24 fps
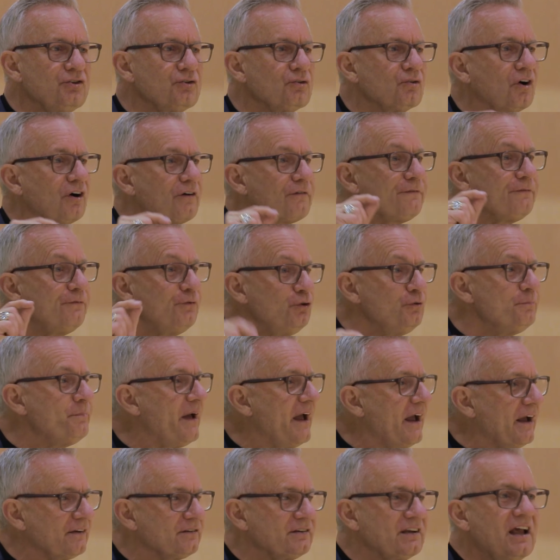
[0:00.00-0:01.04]
to our food
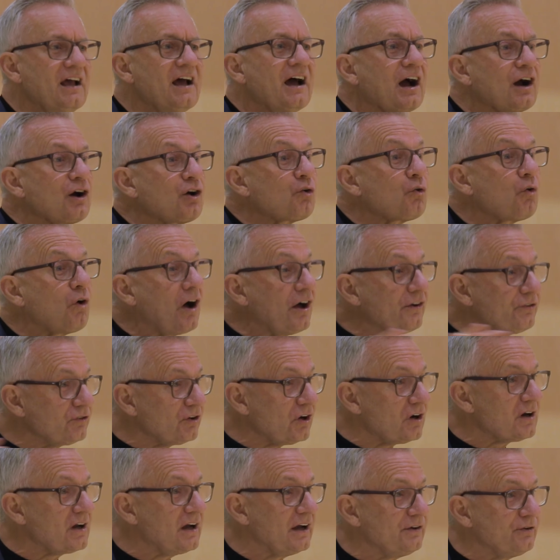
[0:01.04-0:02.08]
banks across
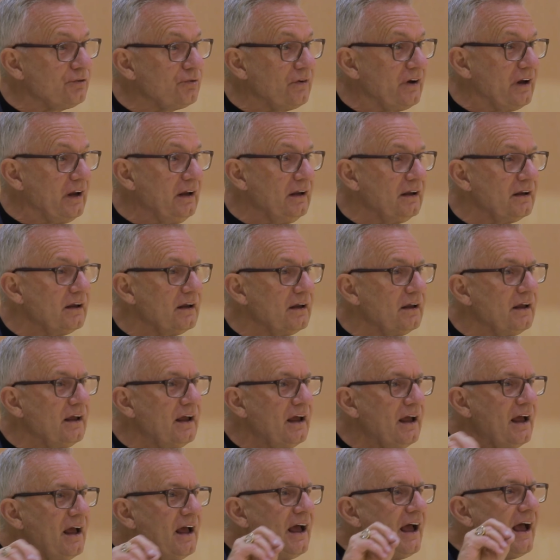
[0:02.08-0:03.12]
our country
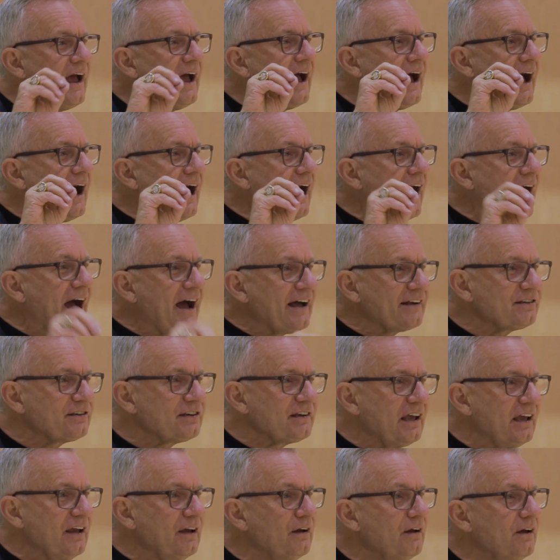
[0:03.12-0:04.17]

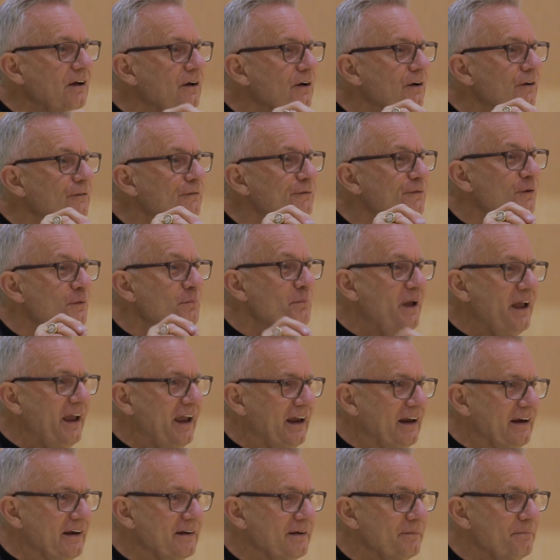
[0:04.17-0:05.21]
asking for
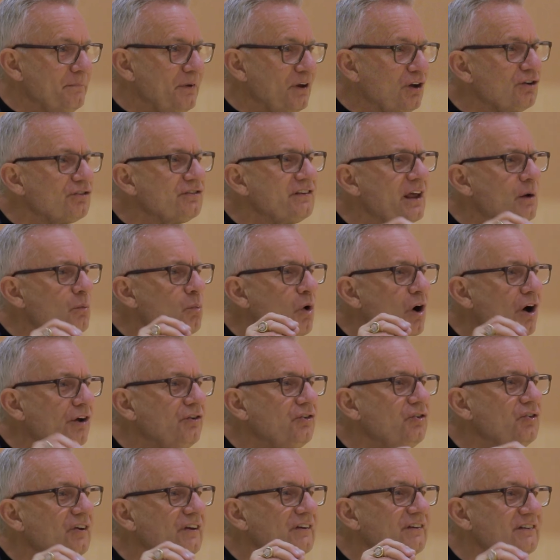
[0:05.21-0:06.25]
MAiD because they
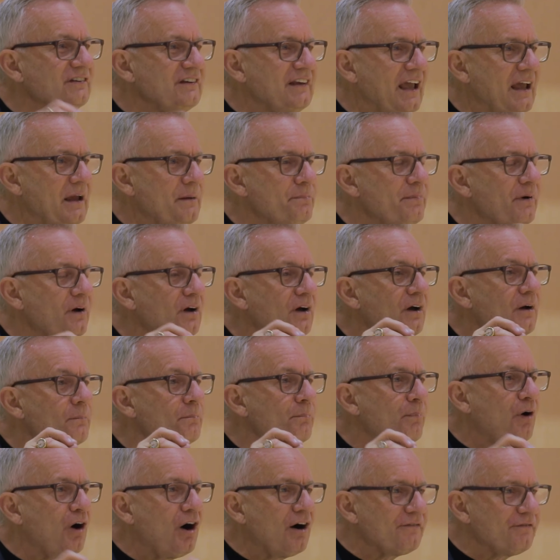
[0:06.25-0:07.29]
want to escape
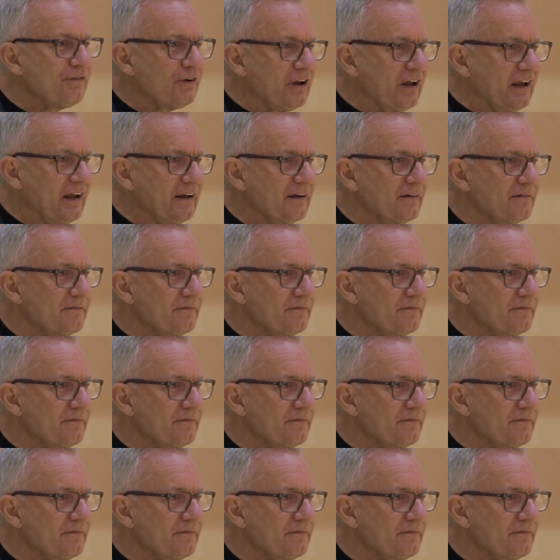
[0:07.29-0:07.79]
poverty.